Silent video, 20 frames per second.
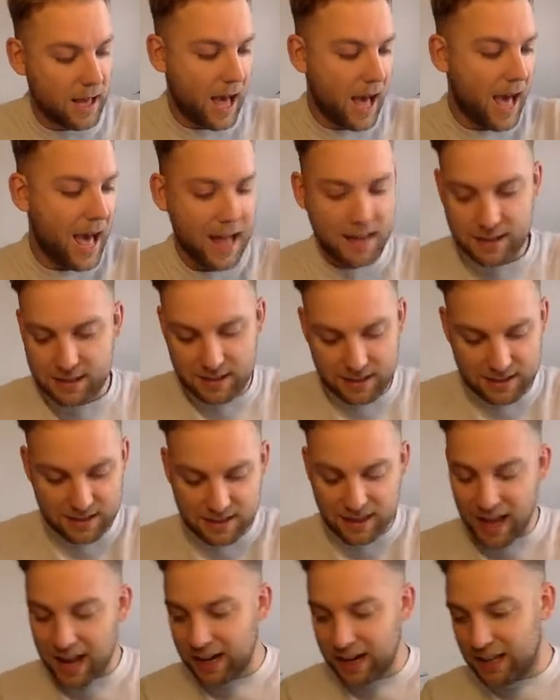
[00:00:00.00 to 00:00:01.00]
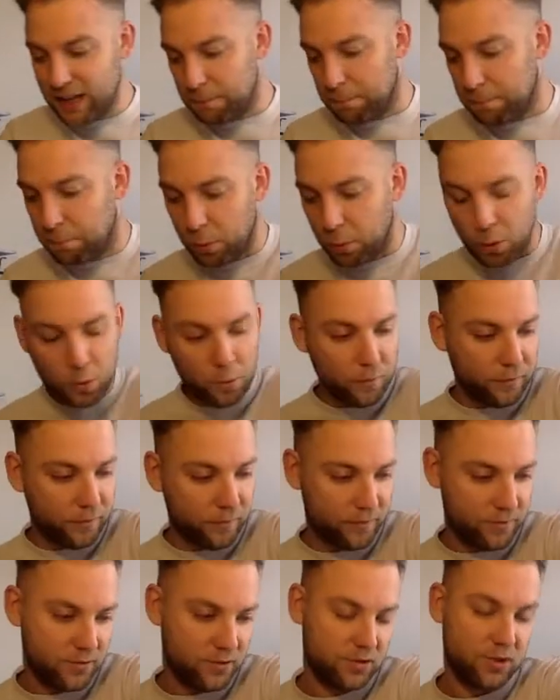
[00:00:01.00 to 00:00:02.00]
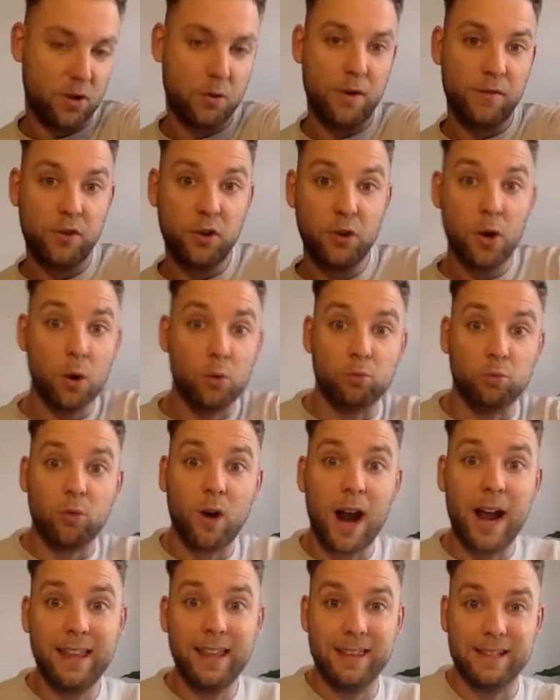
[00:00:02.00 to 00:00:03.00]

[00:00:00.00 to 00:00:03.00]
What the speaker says: And slightly above, so if you go right